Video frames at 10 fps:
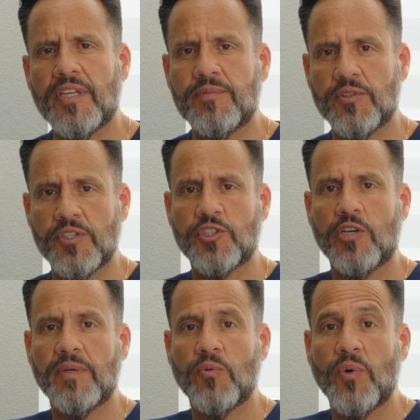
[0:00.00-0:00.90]
them to
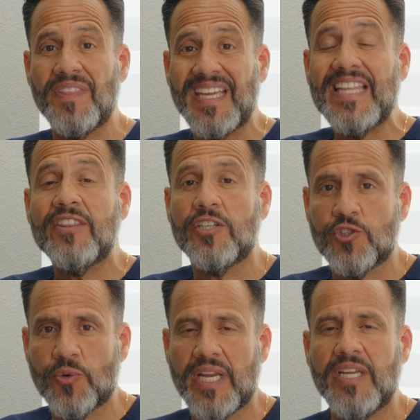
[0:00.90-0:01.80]
determine within the
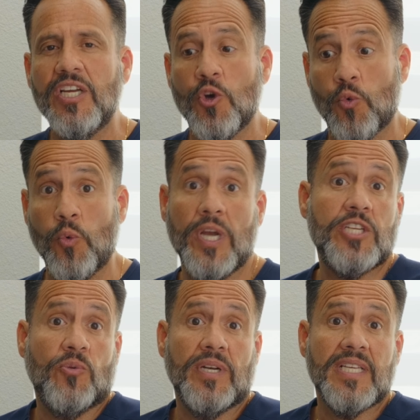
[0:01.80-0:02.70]
tray which
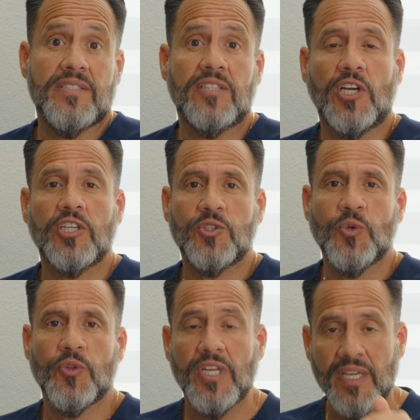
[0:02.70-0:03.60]
one is the dark
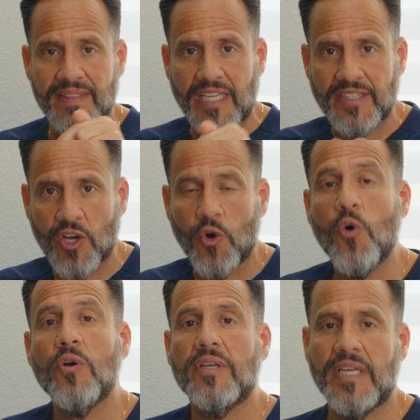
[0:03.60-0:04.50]
tooth that they
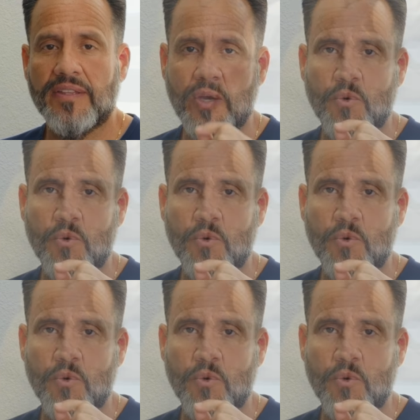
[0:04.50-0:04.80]
only that they